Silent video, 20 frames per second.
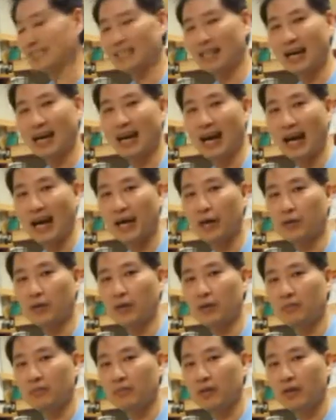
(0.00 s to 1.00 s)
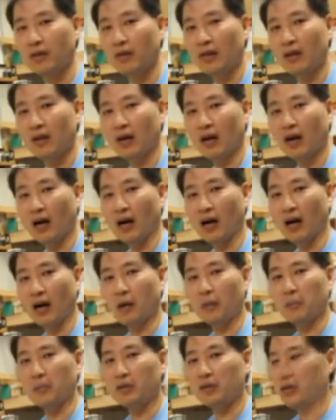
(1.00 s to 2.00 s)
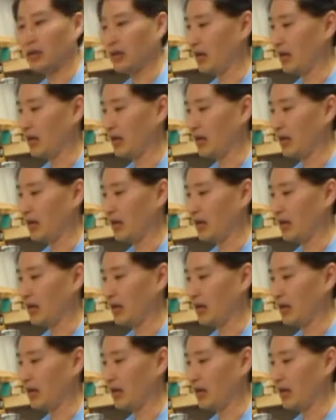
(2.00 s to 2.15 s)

it's not accurate. Um,